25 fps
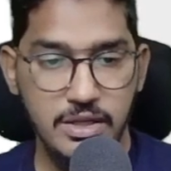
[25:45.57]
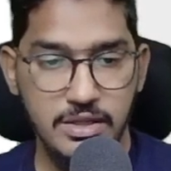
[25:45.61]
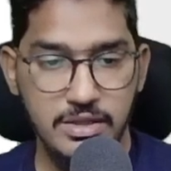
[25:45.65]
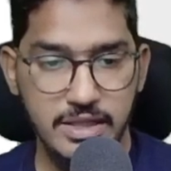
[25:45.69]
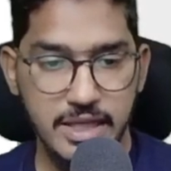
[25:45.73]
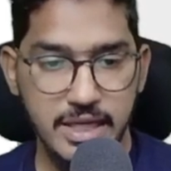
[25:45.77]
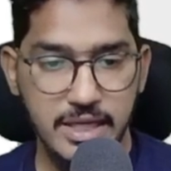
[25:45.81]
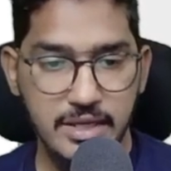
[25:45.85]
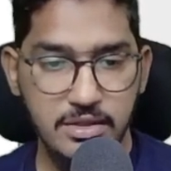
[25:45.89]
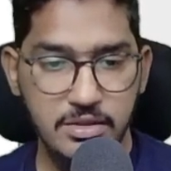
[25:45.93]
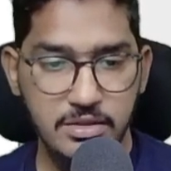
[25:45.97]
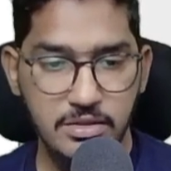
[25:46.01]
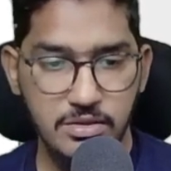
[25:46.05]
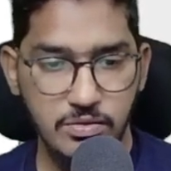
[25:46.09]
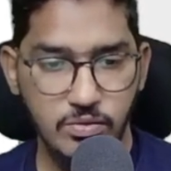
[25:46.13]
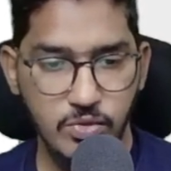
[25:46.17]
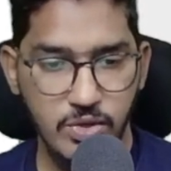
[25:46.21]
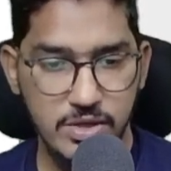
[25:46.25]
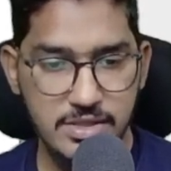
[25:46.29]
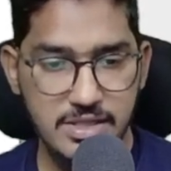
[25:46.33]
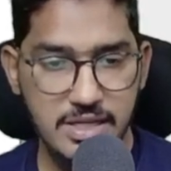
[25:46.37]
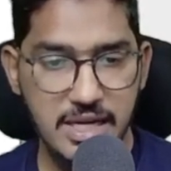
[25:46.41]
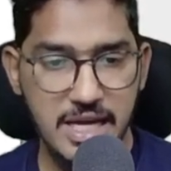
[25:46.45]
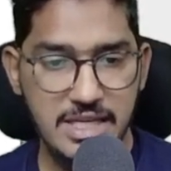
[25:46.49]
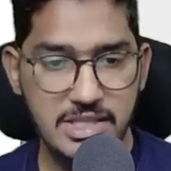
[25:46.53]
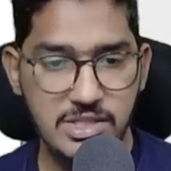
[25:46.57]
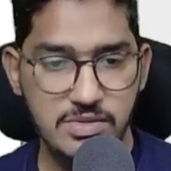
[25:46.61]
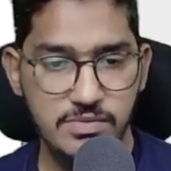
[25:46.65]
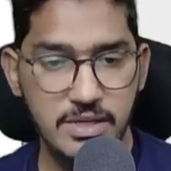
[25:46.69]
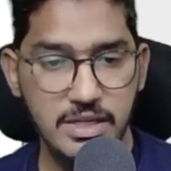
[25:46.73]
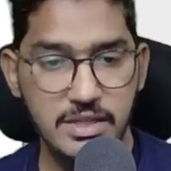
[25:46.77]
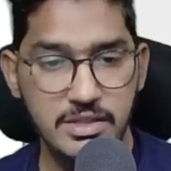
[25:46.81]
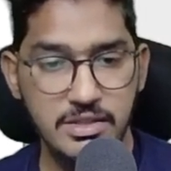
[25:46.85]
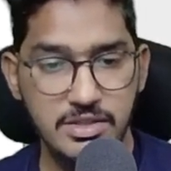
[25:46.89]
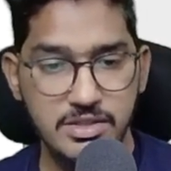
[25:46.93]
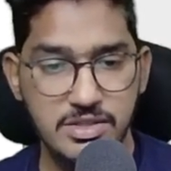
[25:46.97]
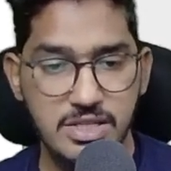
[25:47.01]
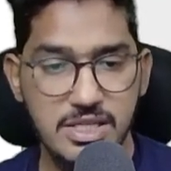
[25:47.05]
Then what is the last
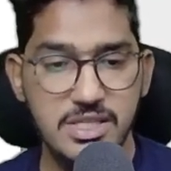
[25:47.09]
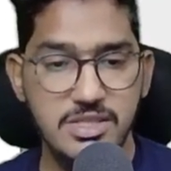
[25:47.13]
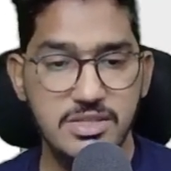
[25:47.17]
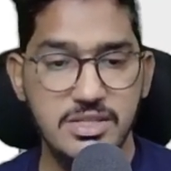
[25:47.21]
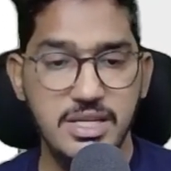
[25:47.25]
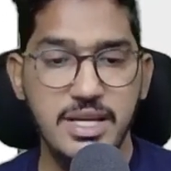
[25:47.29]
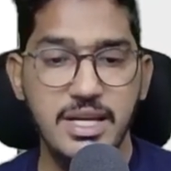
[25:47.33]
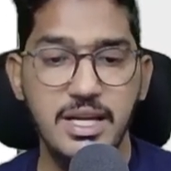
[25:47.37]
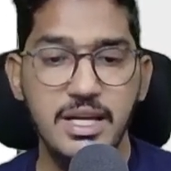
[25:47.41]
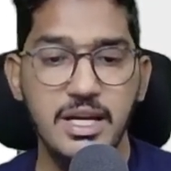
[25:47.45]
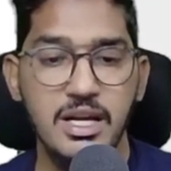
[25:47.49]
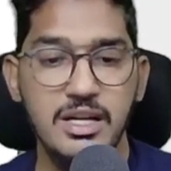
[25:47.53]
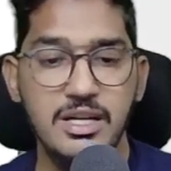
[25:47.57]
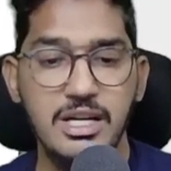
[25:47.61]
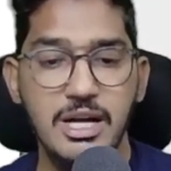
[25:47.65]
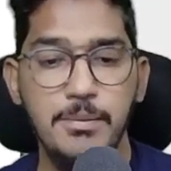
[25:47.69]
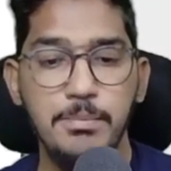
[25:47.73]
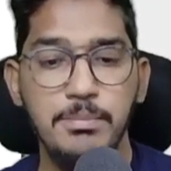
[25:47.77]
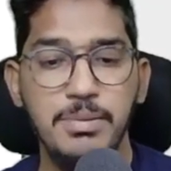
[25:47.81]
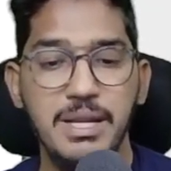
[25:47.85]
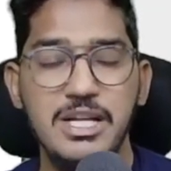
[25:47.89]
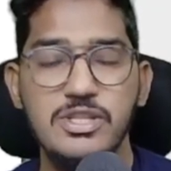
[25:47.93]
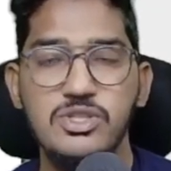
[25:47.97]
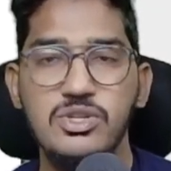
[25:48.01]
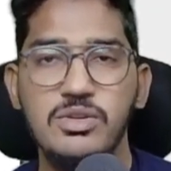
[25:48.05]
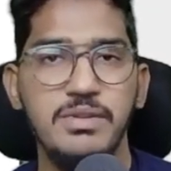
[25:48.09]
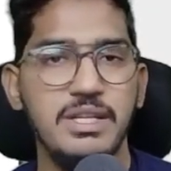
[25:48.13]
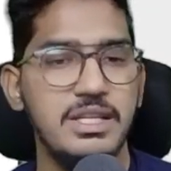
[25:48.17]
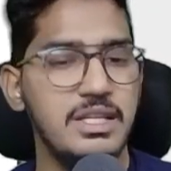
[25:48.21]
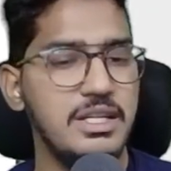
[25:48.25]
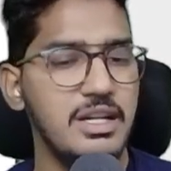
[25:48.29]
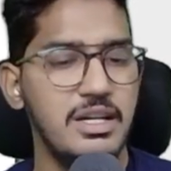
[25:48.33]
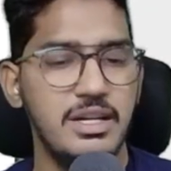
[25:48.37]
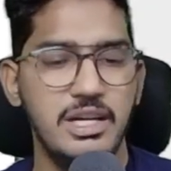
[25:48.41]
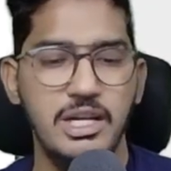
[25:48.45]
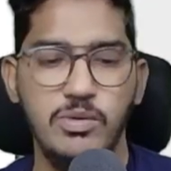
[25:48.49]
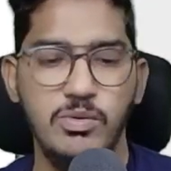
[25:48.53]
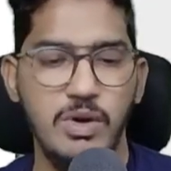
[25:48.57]
one? She is checking her compliance of
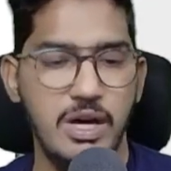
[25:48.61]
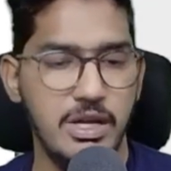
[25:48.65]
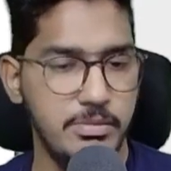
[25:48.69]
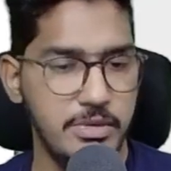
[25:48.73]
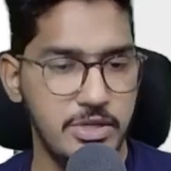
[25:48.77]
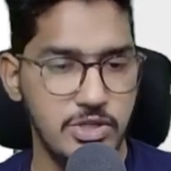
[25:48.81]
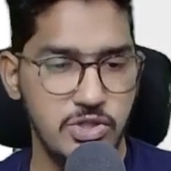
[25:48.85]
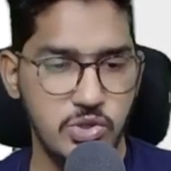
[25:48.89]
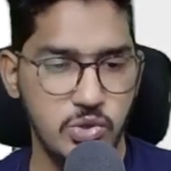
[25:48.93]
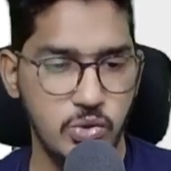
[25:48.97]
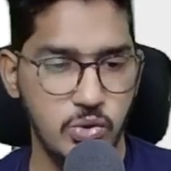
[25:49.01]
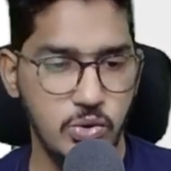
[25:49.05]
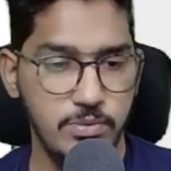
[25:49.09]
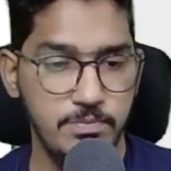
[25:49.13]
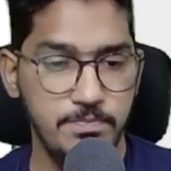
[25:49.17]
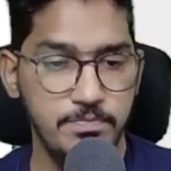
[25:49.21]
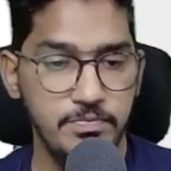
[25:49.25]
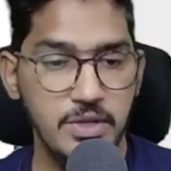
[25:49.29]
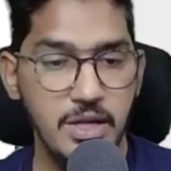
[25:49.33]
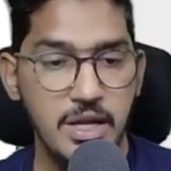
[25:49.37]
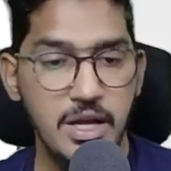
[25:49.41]
ethical requirements. No.